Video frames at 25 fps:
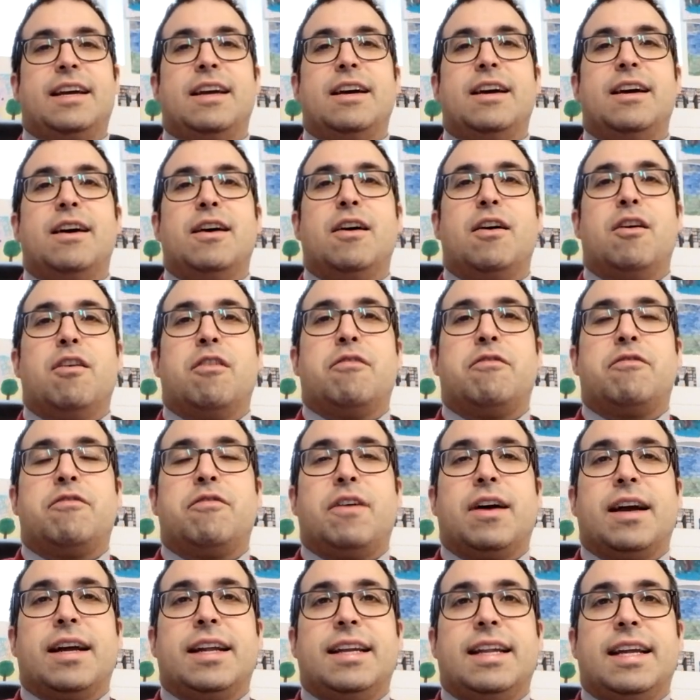of
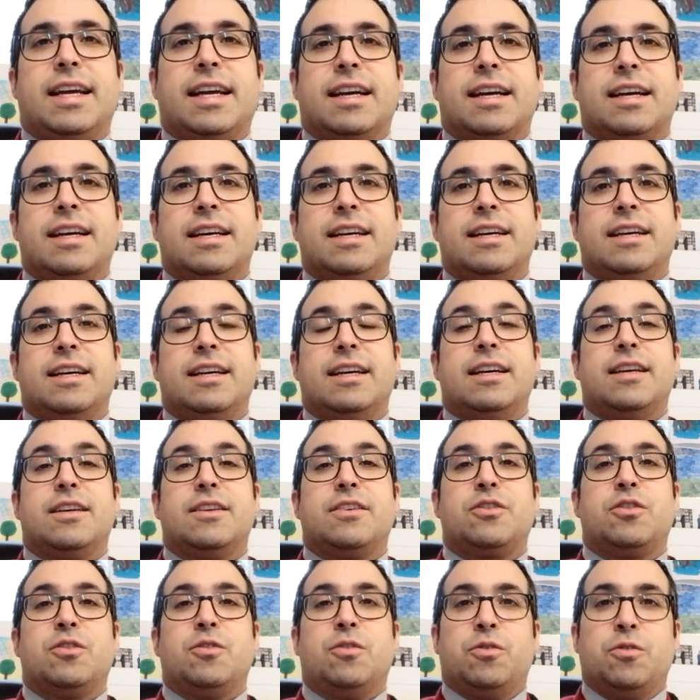finding
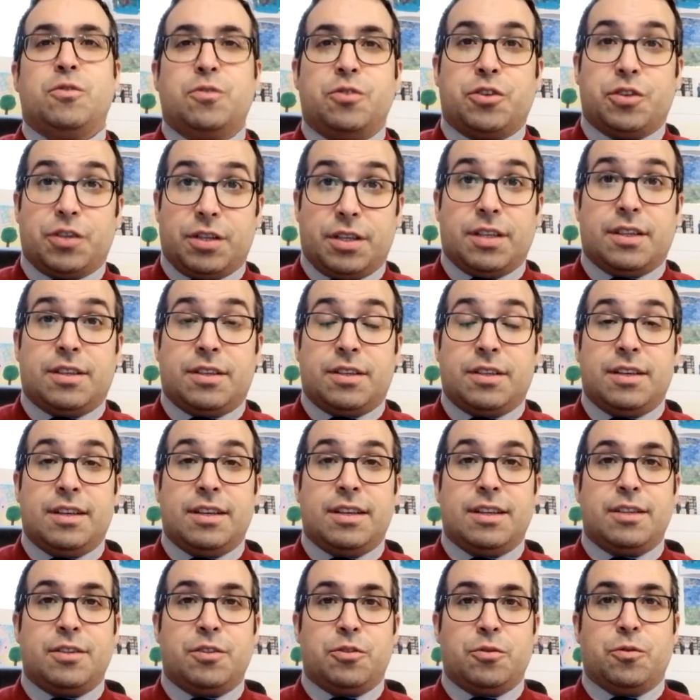solutions
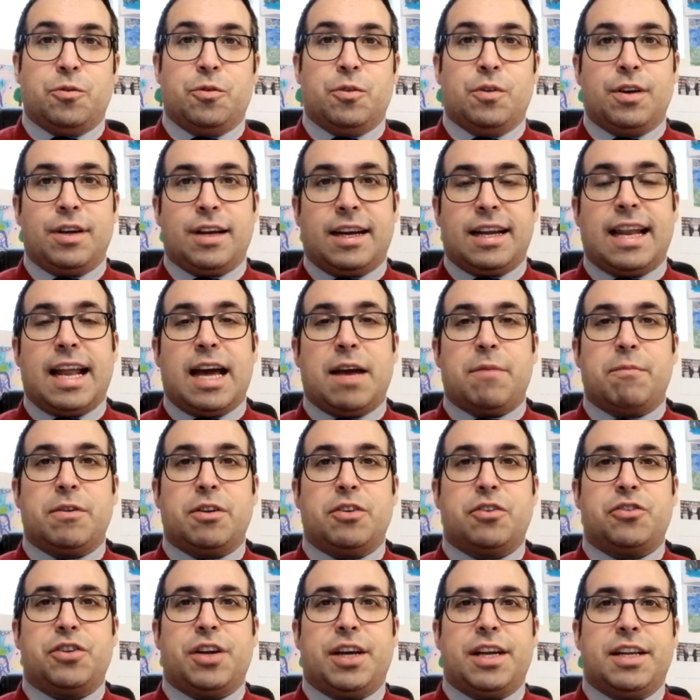to climate
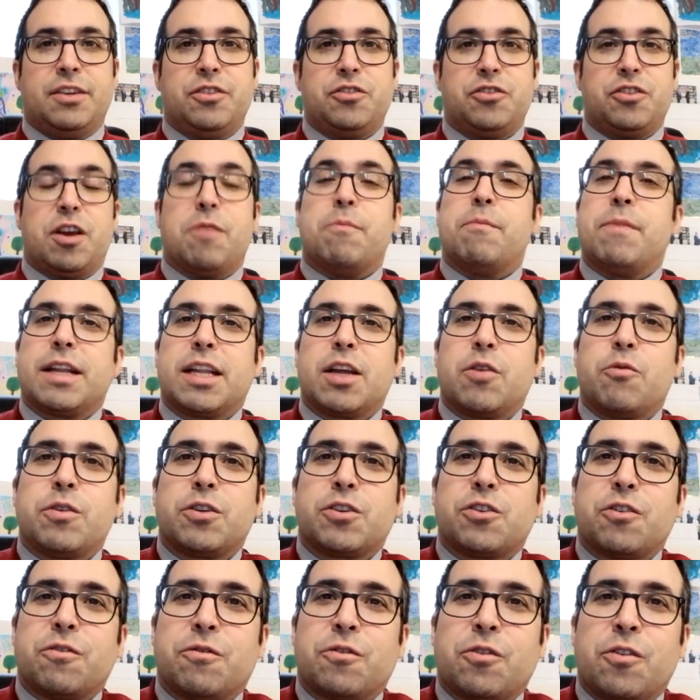change, a matter which
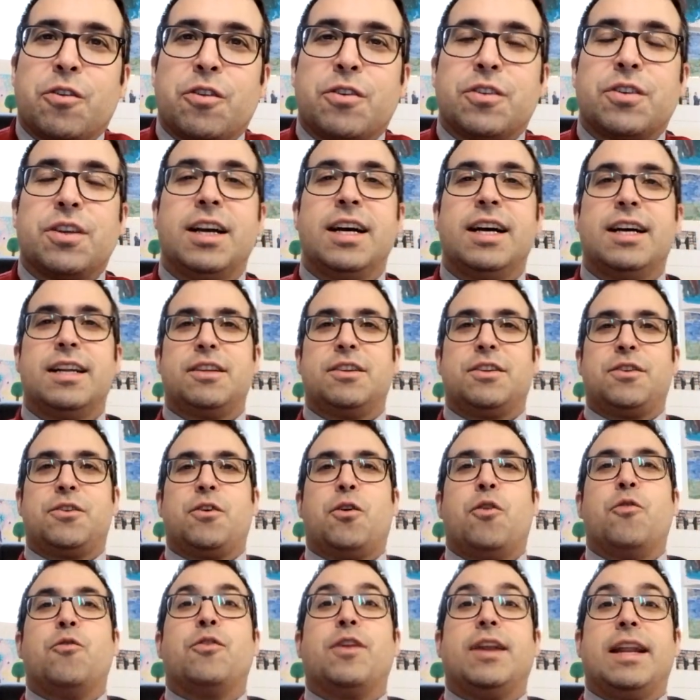of course not
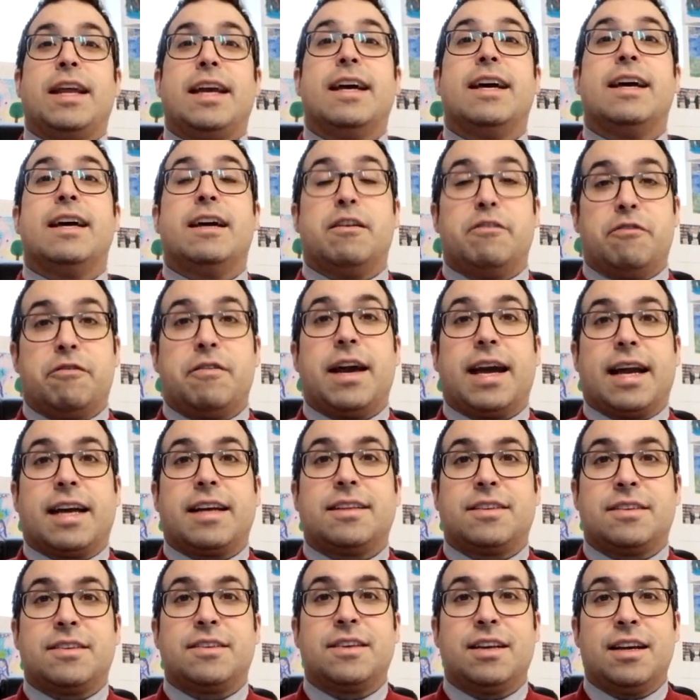only
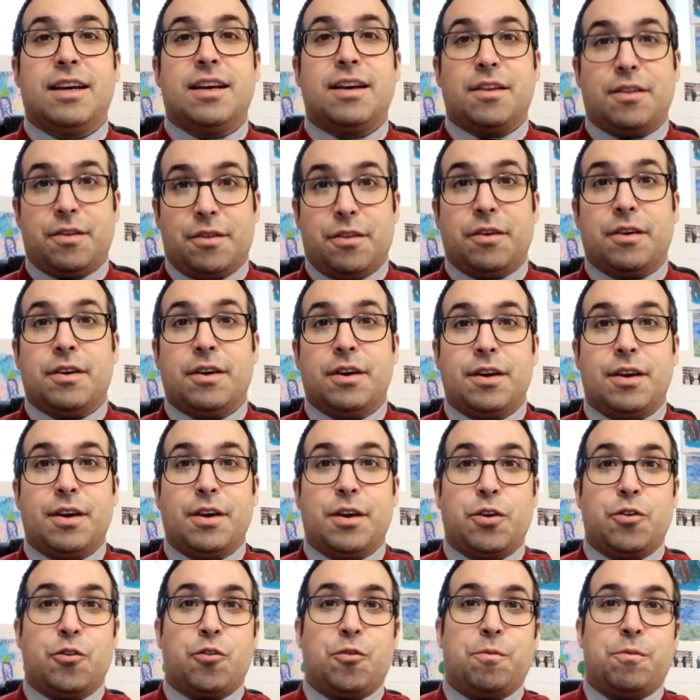affects the
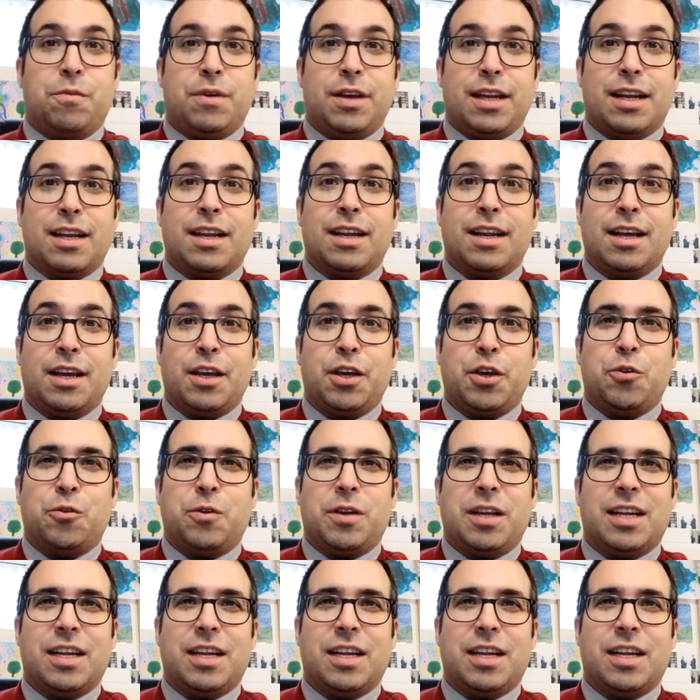European Union.